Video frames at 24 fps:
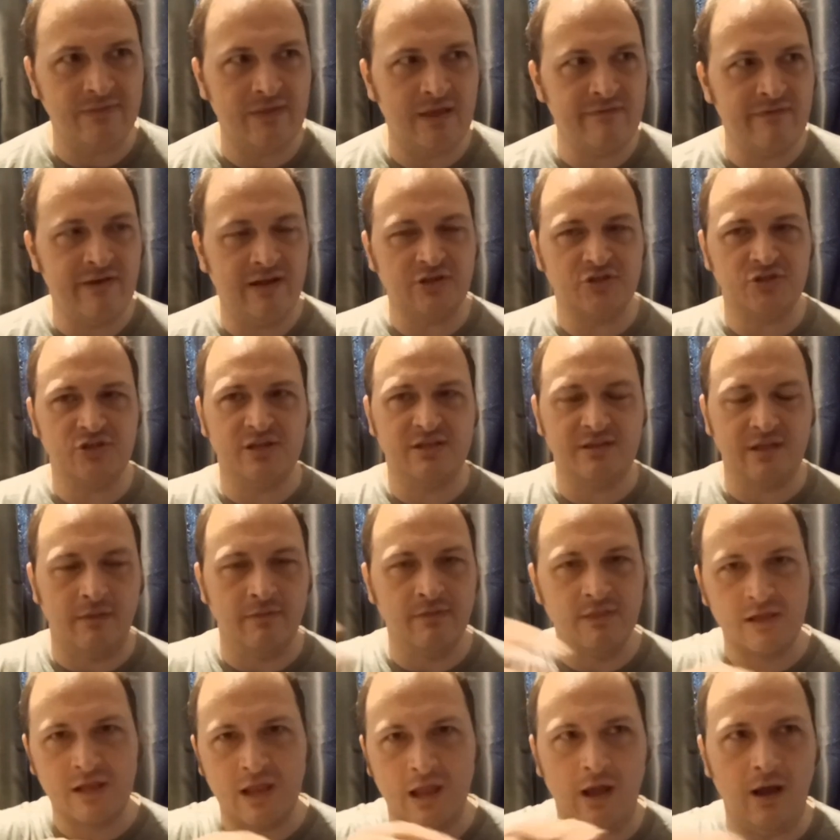They've actually
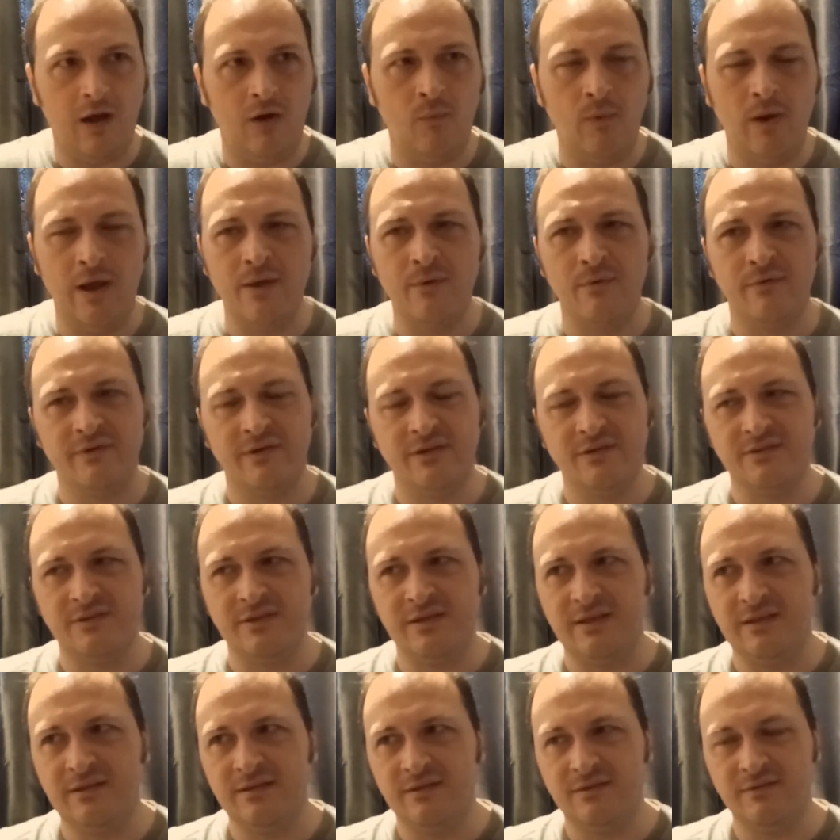done the cutaway at
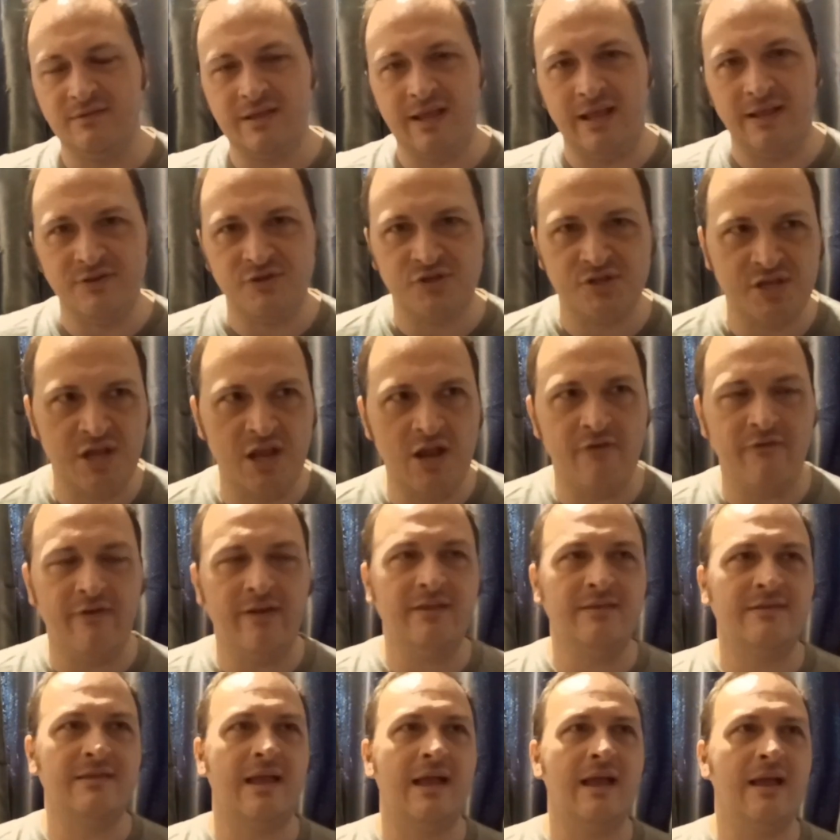the at the
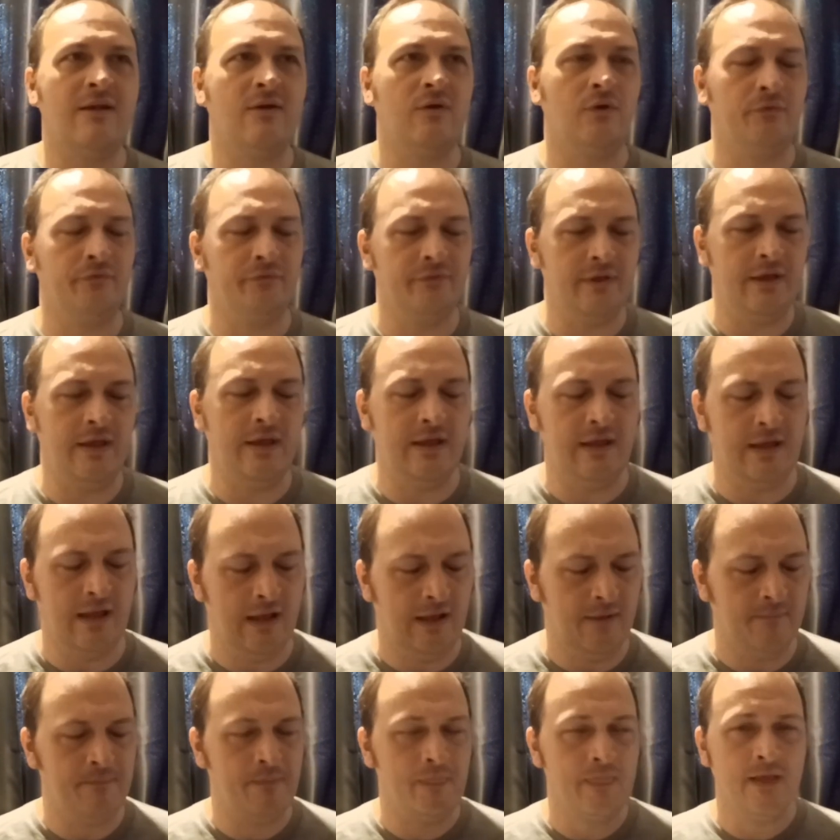engineering deck on the
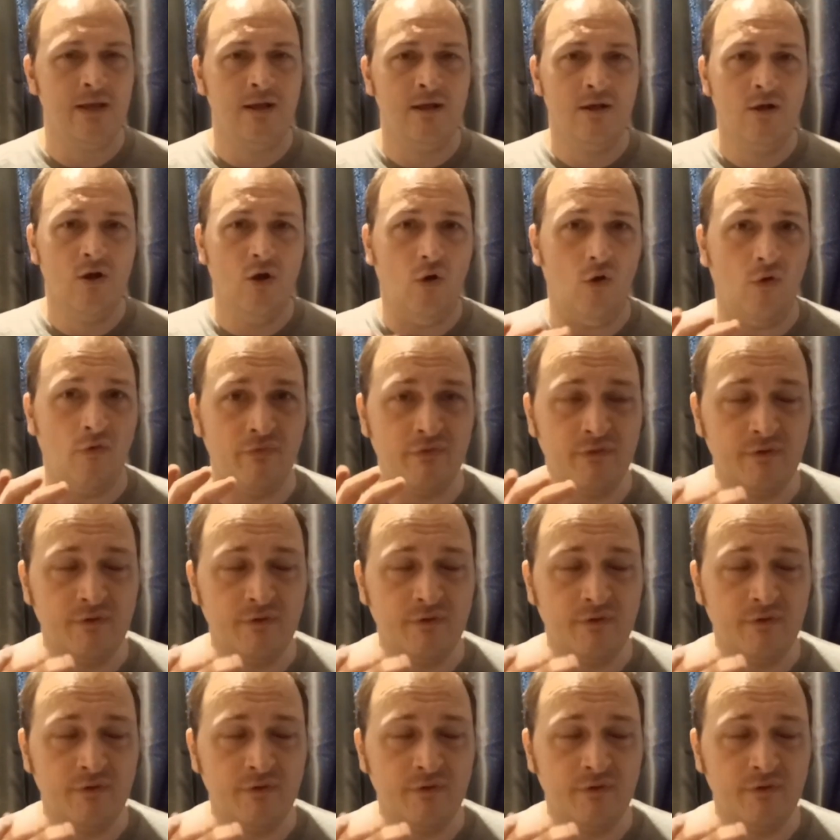um, on